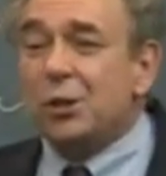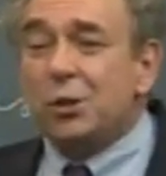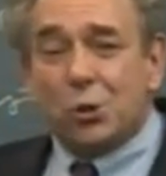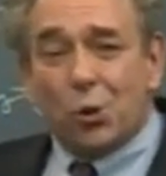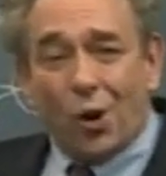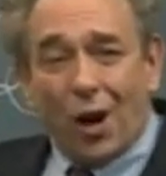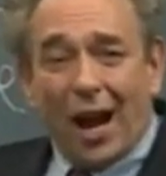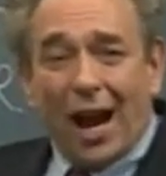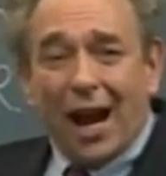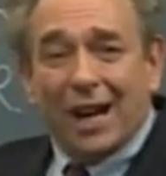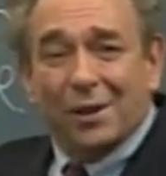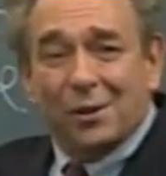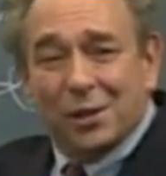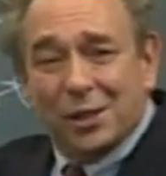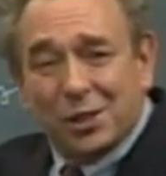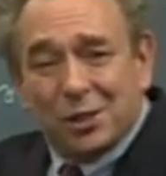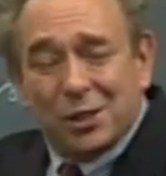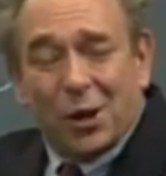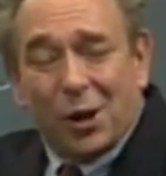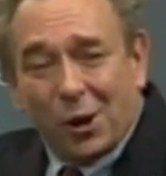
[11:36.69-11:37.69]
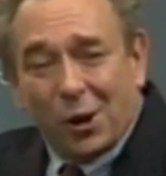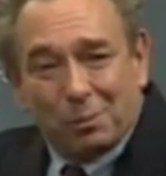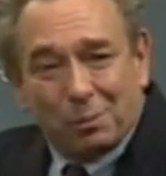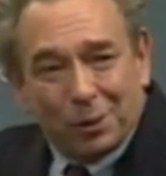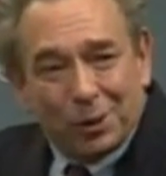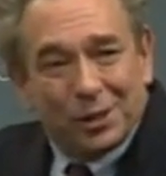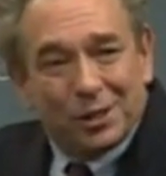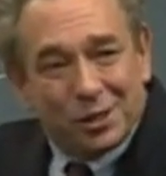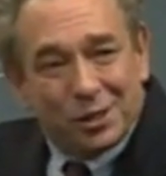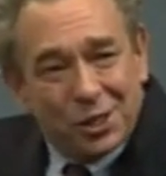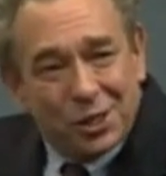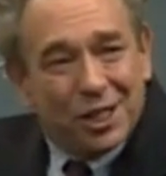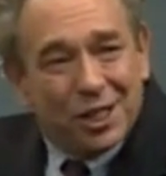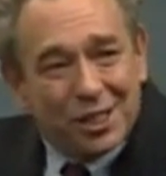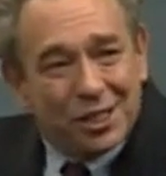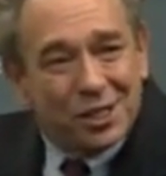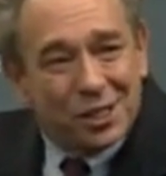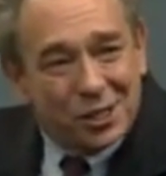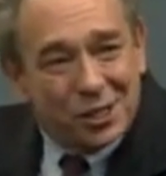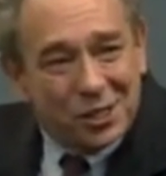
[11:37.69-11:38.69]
try to interpret Jesus'